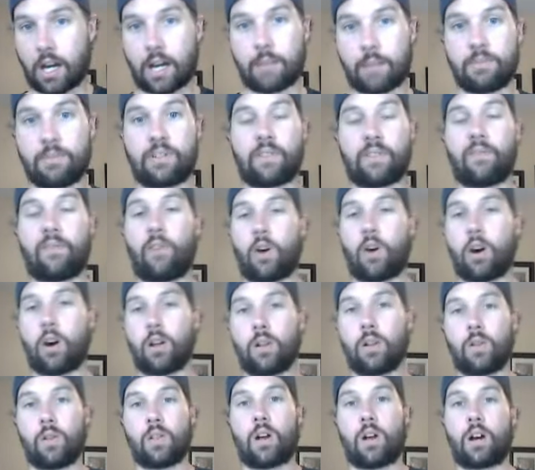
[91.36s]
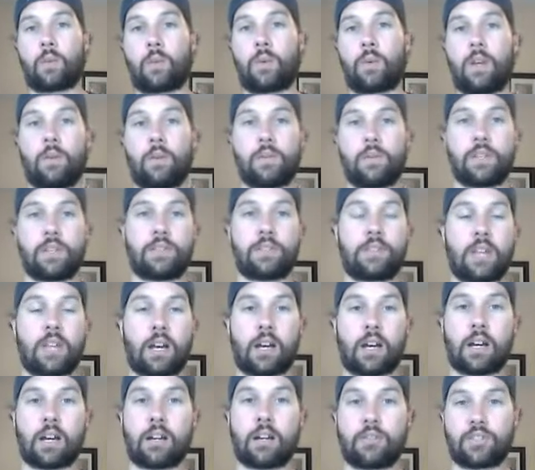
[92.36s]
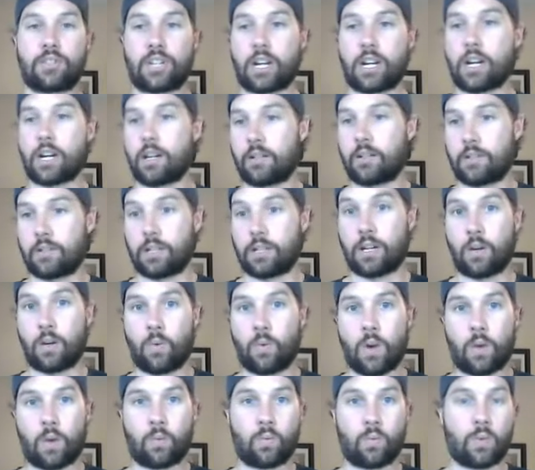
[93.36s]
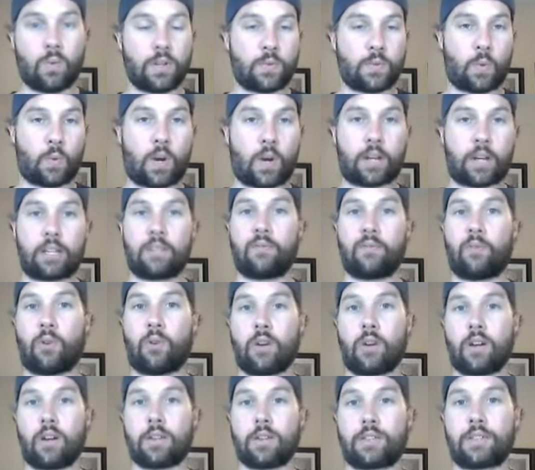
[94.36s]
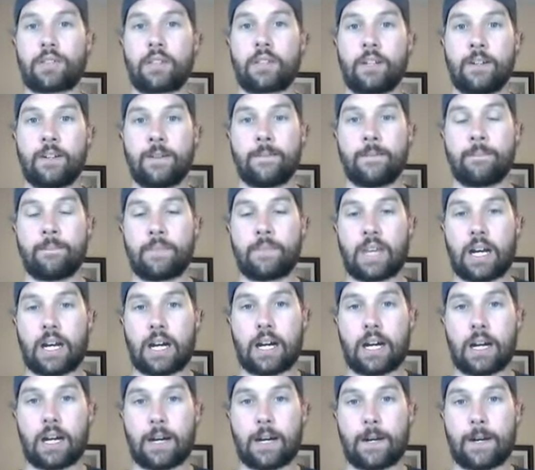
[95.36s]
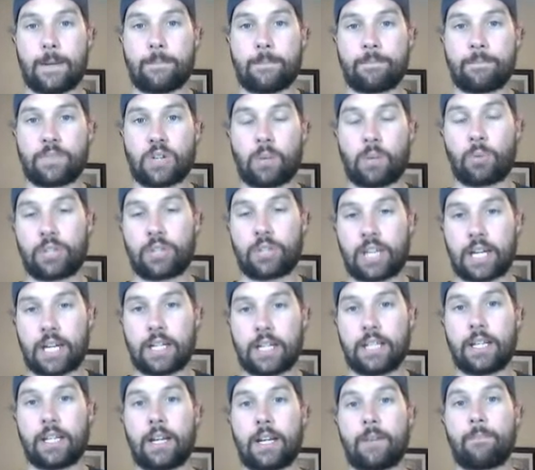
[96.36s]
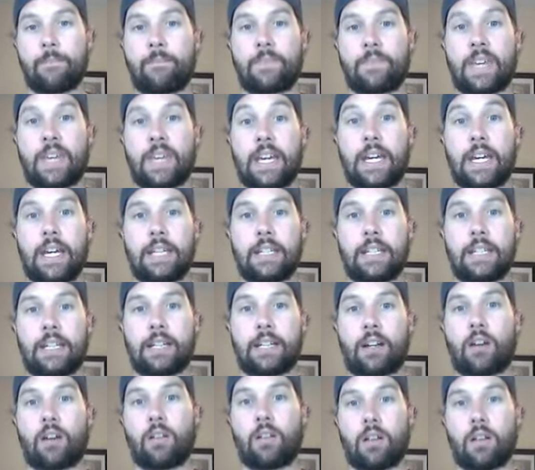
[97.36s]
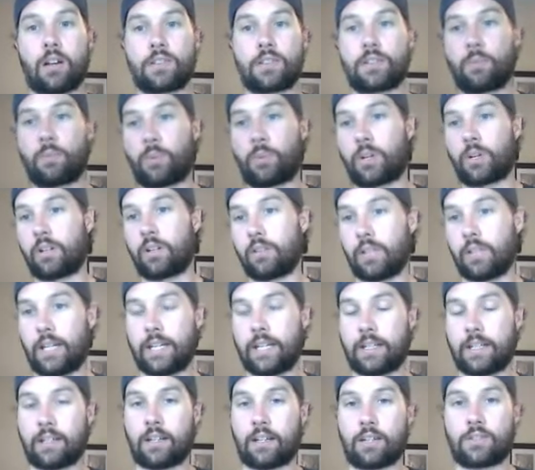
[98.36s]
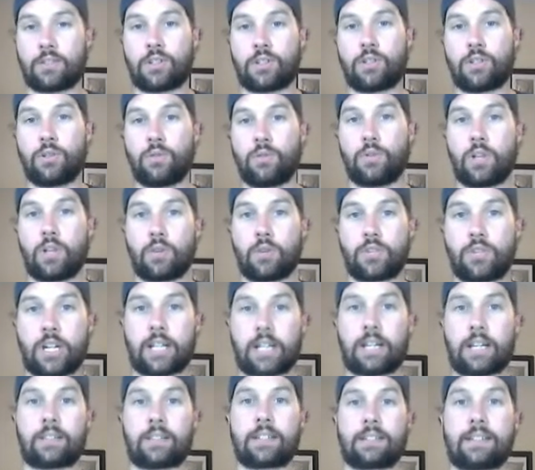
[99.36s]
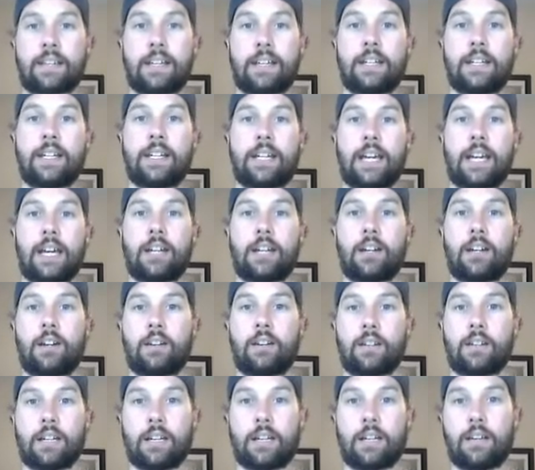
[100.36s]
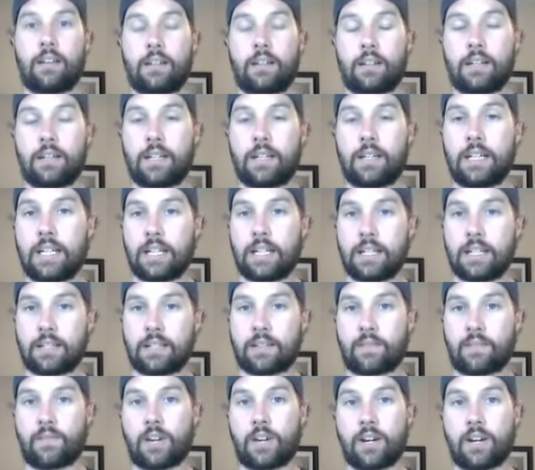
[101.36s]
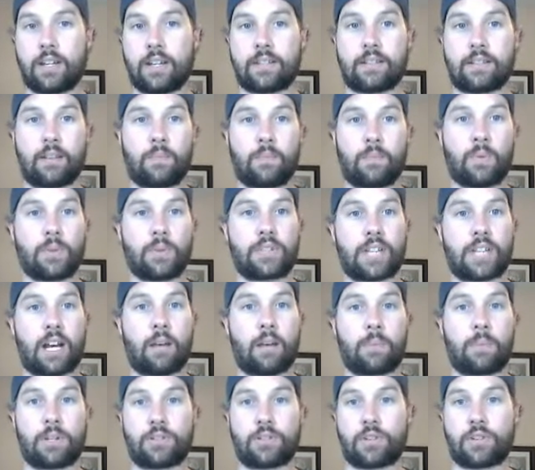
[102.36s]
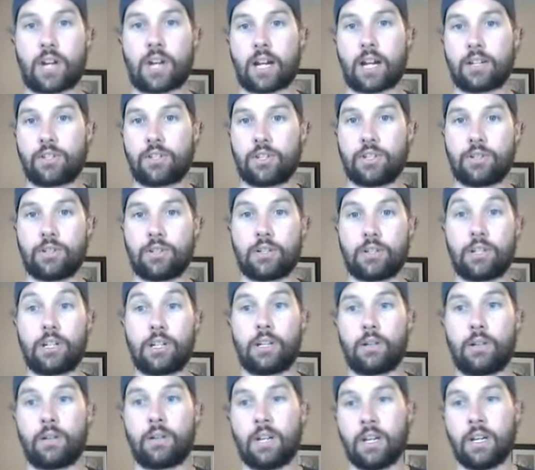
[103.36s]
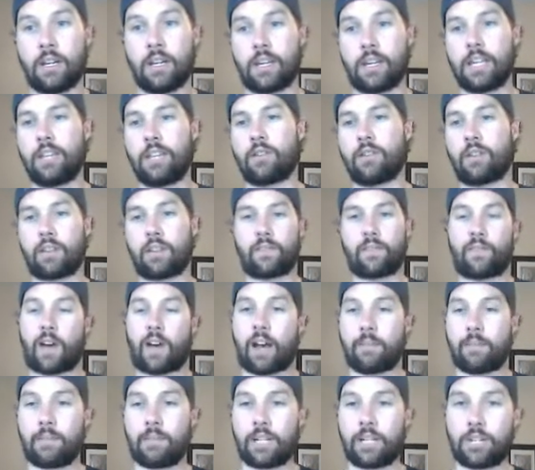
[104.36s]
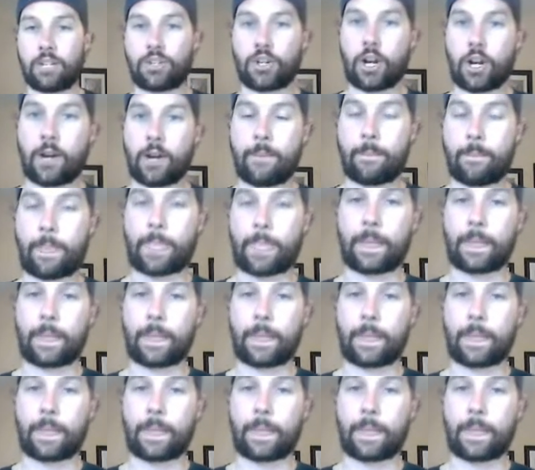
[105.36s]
You can follow along. We always share, what's working for us. So I'll put that in there, and then I'll also put a link to go check out this indicator. And again, it's a very simple scalping strategy you can do either on the 5-minute chart.